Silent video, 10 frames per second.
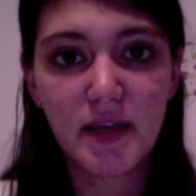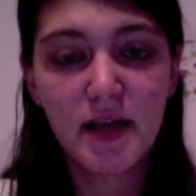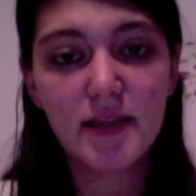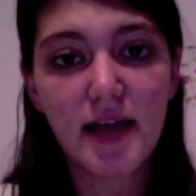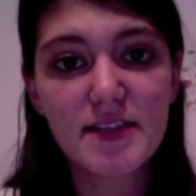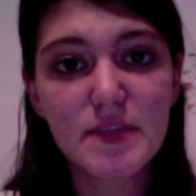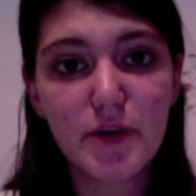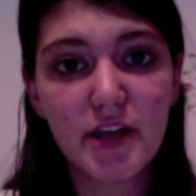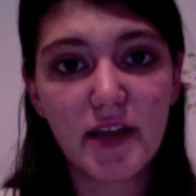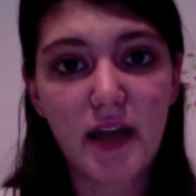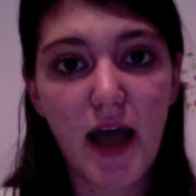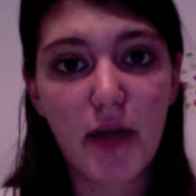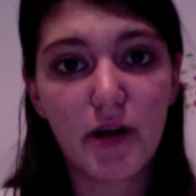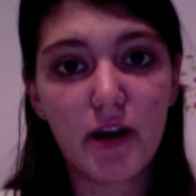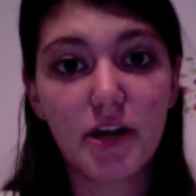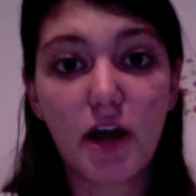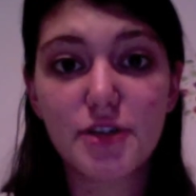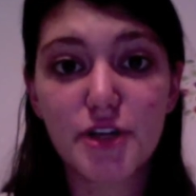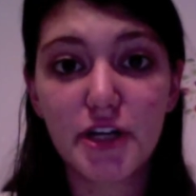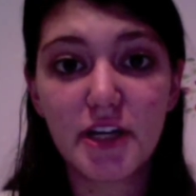Last spring, I went on an
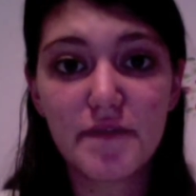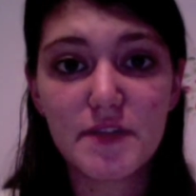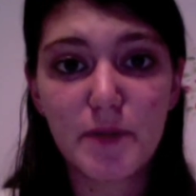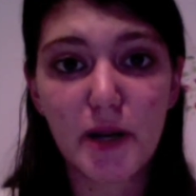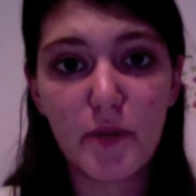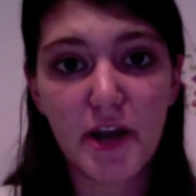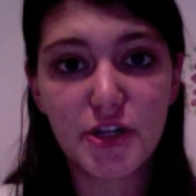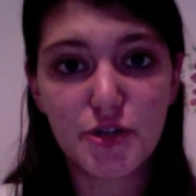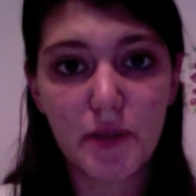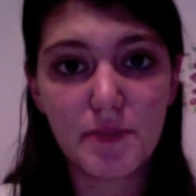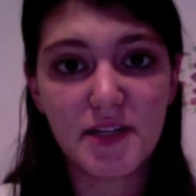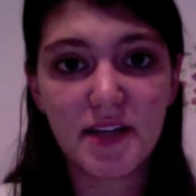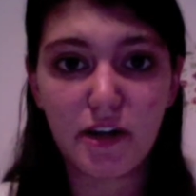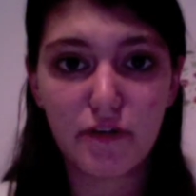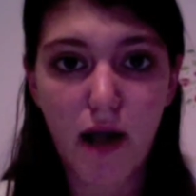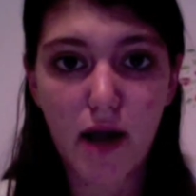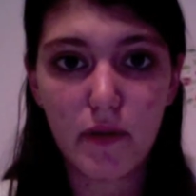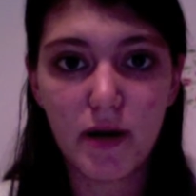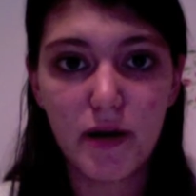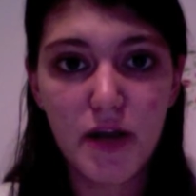alternative spring break trip to
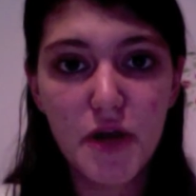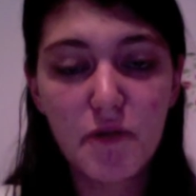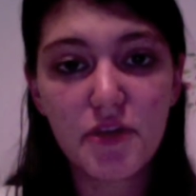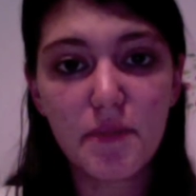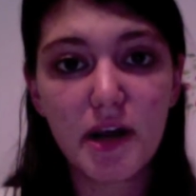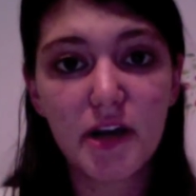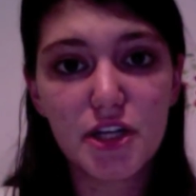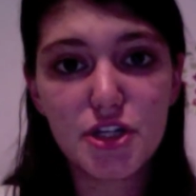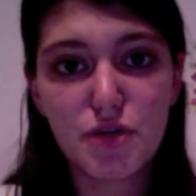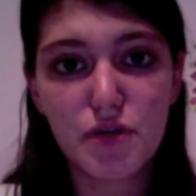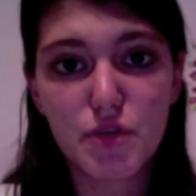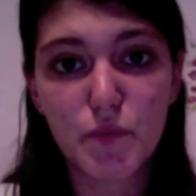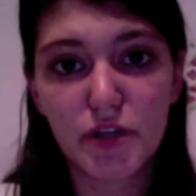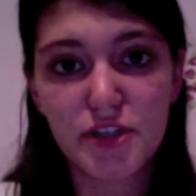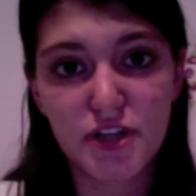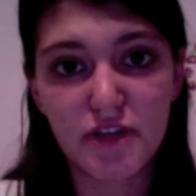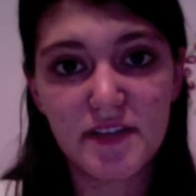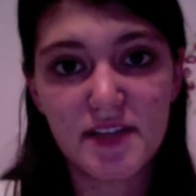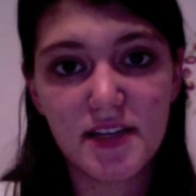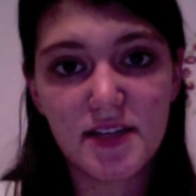Nicaragua with American Jewish World
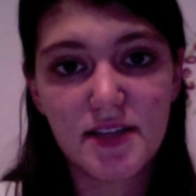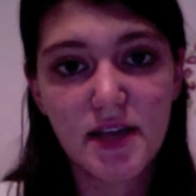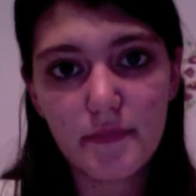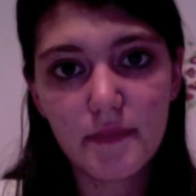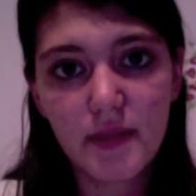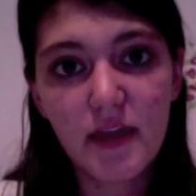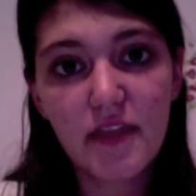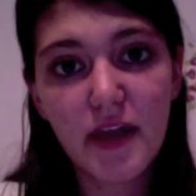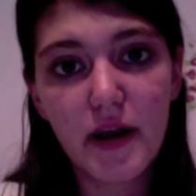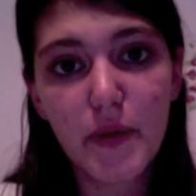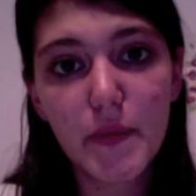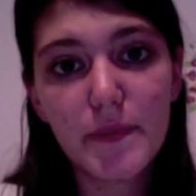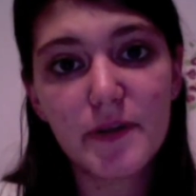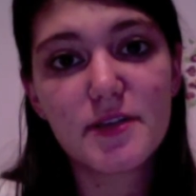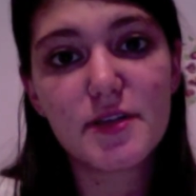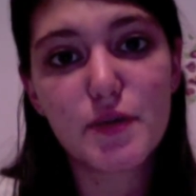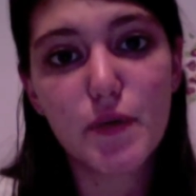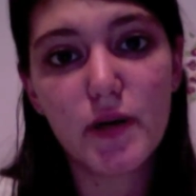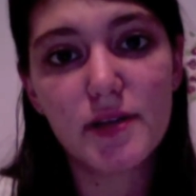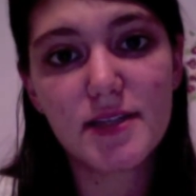Services. There, we built a
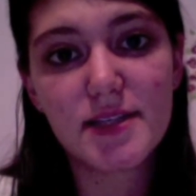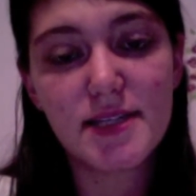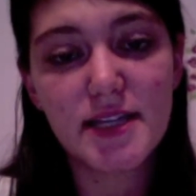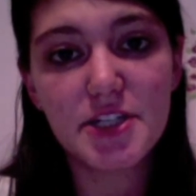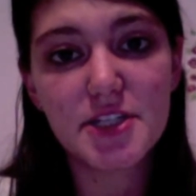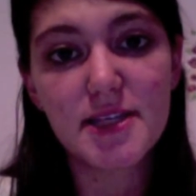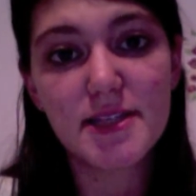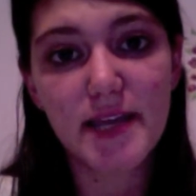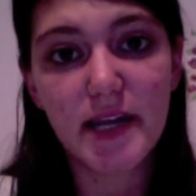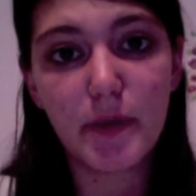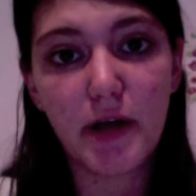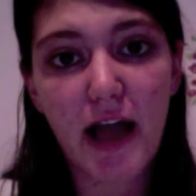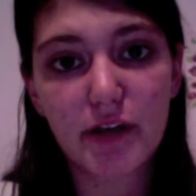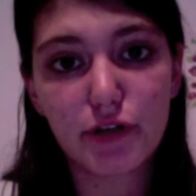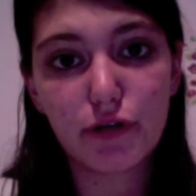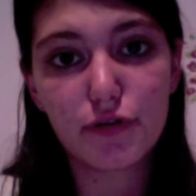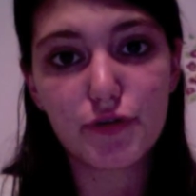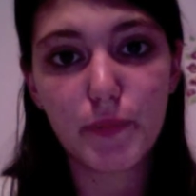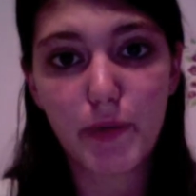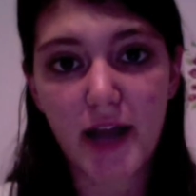school to teach sustainable
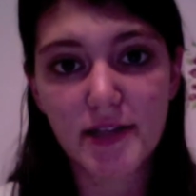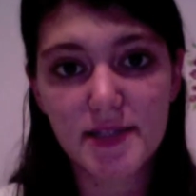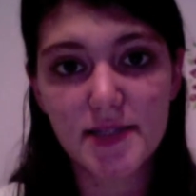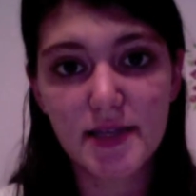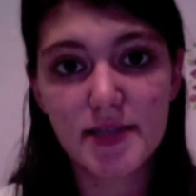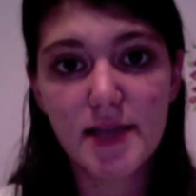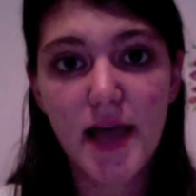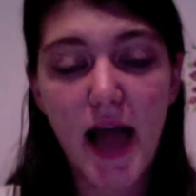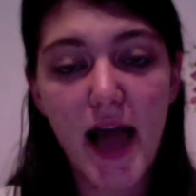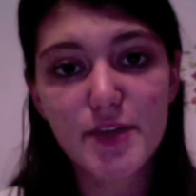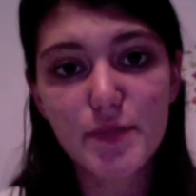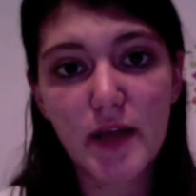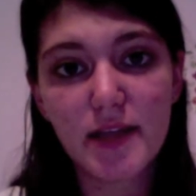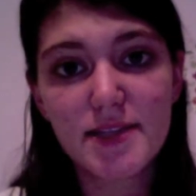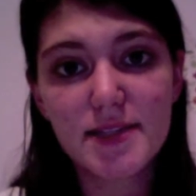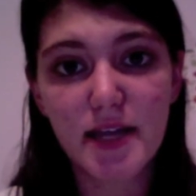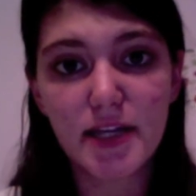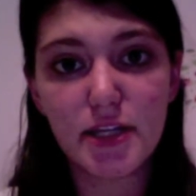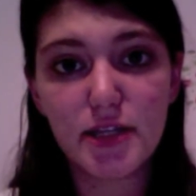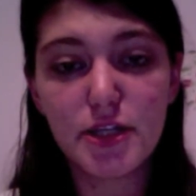agricultural practices, as well as
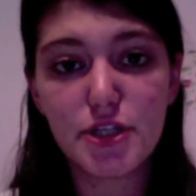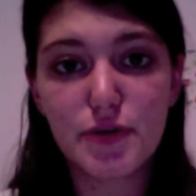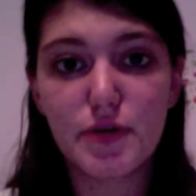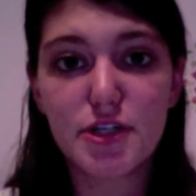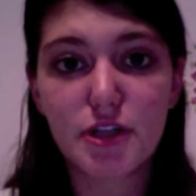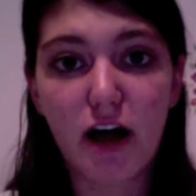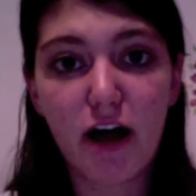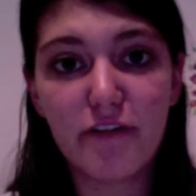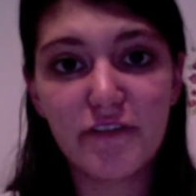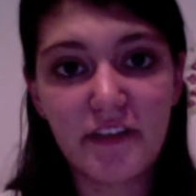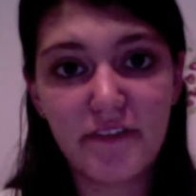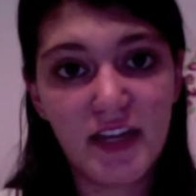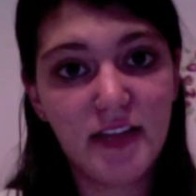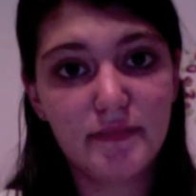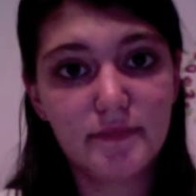studied the Jewish law of giving.